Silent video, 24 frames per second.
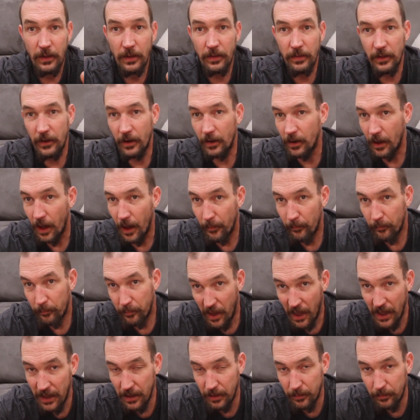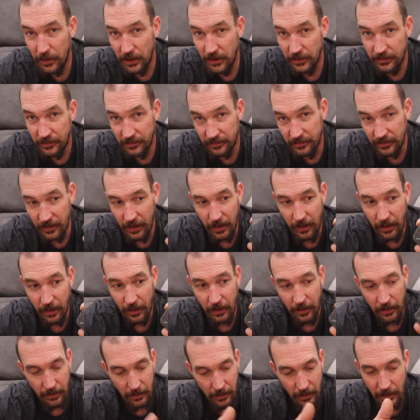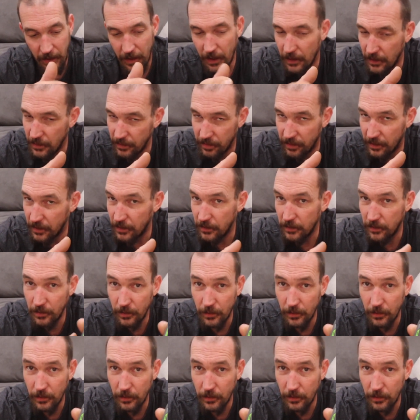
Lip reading: They're not paying me to say anything